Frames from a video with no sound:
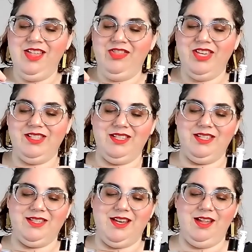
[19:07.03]
this
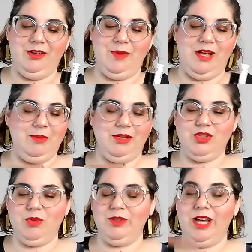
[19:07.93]
is the ColourPop
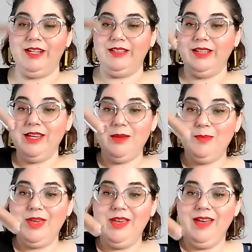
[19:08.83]
Ultra Blotted Lip,
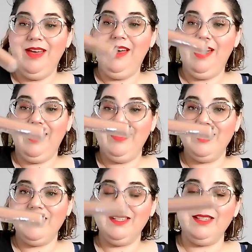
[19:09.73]
and
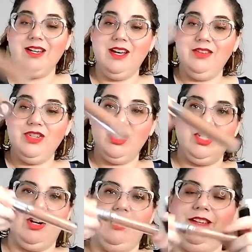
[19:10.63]
this is the color
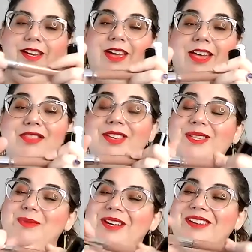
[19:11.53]
Starling. And this
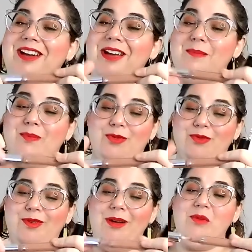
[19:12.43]
one, I,
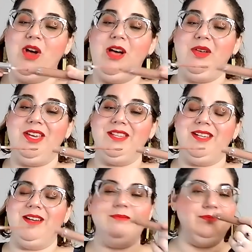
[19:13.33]
I'm calling it
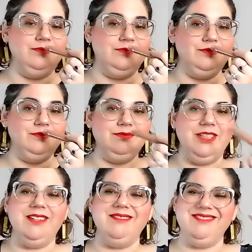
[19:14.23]
done.
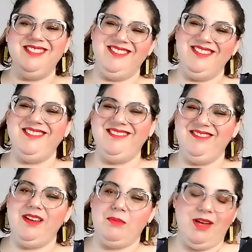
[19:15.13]
Like, eh,
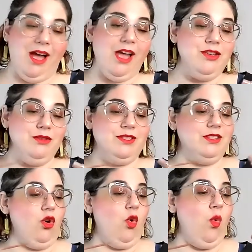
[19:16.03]
I'm, I
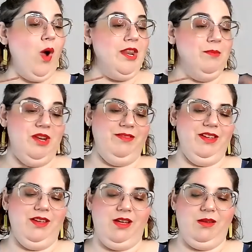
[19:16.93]
used quite a bit of
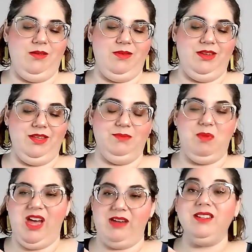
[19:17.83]
it. I, I mean, it's
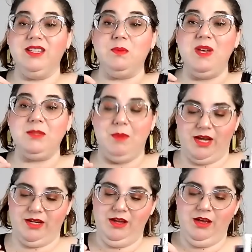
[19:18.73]
bad. It smells
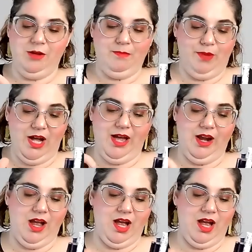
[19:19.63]
bad, but